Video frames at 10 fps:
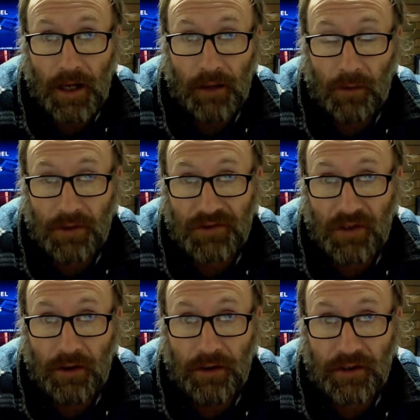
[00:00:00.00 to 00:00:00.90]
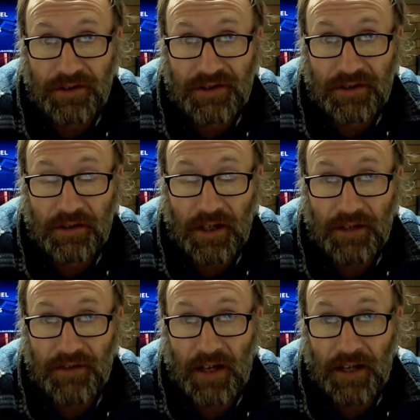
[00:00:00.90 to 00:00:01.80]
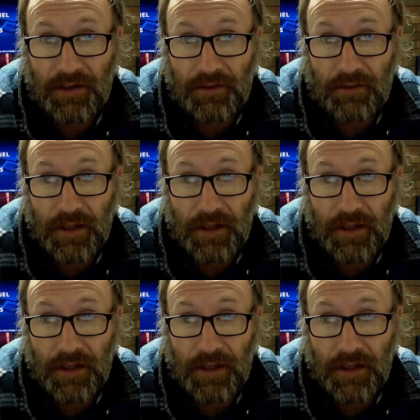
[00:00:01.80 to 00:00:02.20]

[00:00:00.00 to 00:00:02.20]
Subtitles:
otherwise known as a day to